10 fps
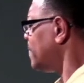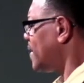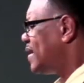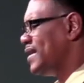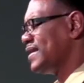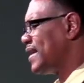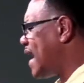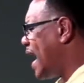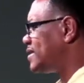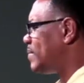Listen,
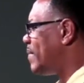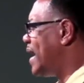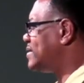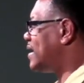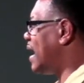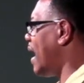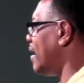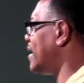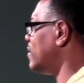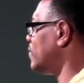God is amazing. I'll
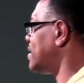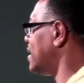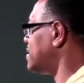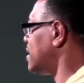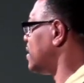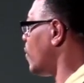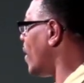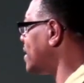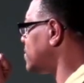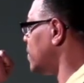end with this, and then we'll
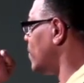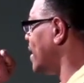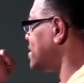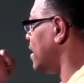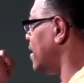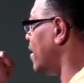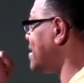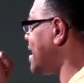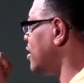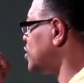watch our
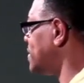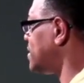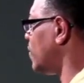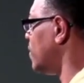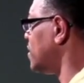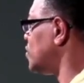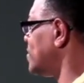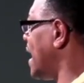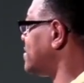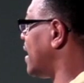announcements, and then we'll let you
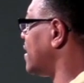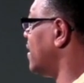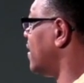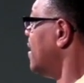guys out of here.